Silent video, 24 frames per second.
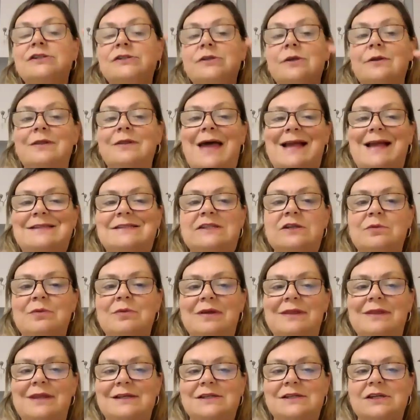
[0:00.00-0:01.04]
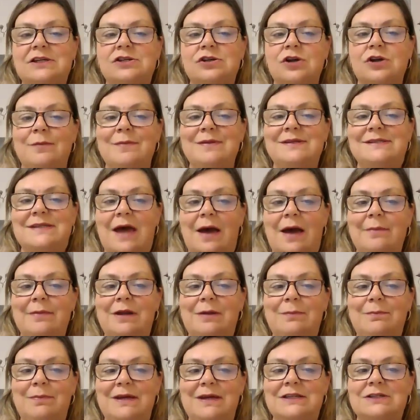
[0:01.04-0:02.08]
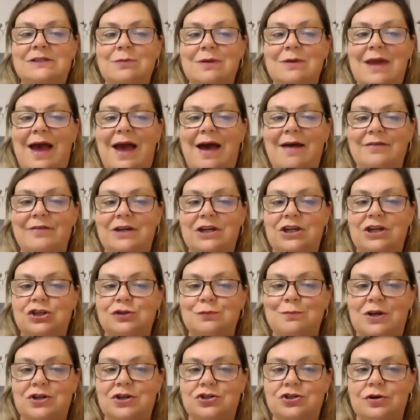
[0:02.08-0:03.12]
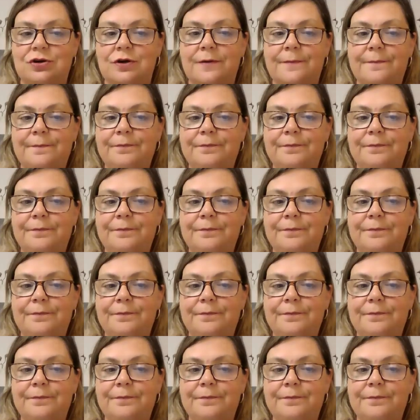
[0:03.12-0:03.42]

So that's the one that determines how many beats we have in each measure.